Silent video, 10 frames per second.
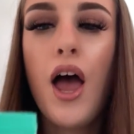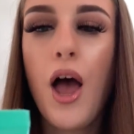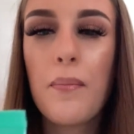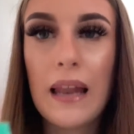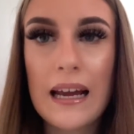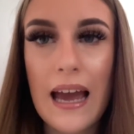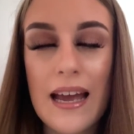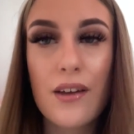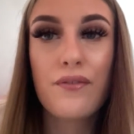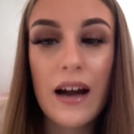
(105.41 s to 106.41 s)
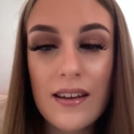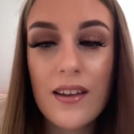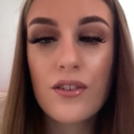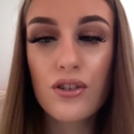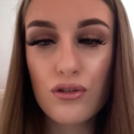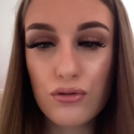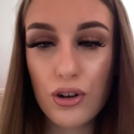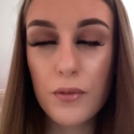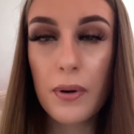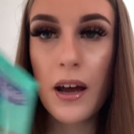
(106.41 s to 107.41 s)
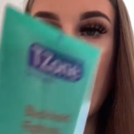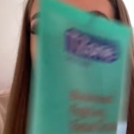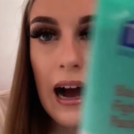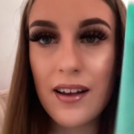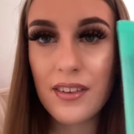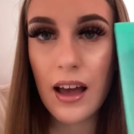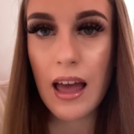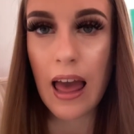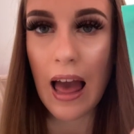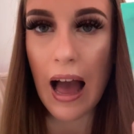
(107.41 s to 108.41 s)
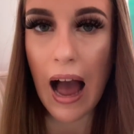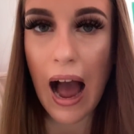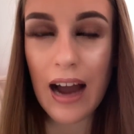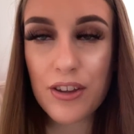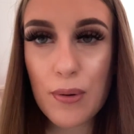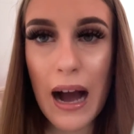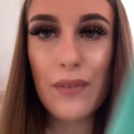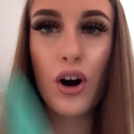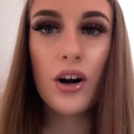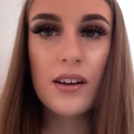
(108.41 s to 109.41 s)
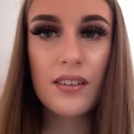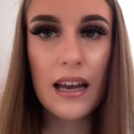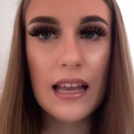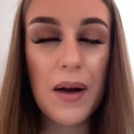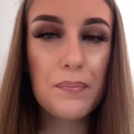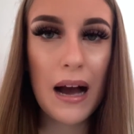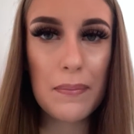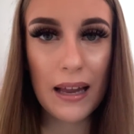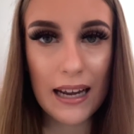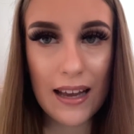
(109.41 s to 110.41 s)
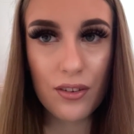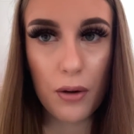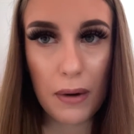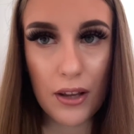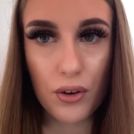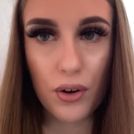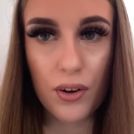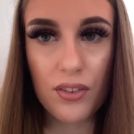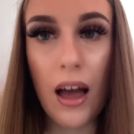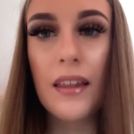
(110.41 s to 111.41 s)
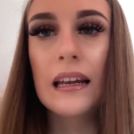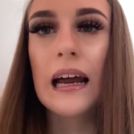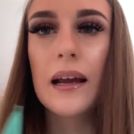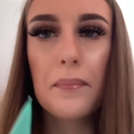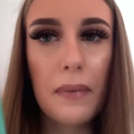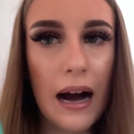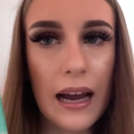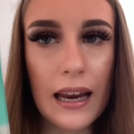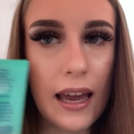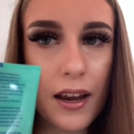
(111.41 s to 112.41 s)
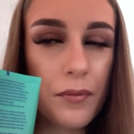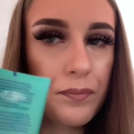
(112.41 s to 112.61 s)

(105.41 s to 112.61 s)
Blackhead Fighting Scrub as I do have oily skin and my blackheads on my nose and like my like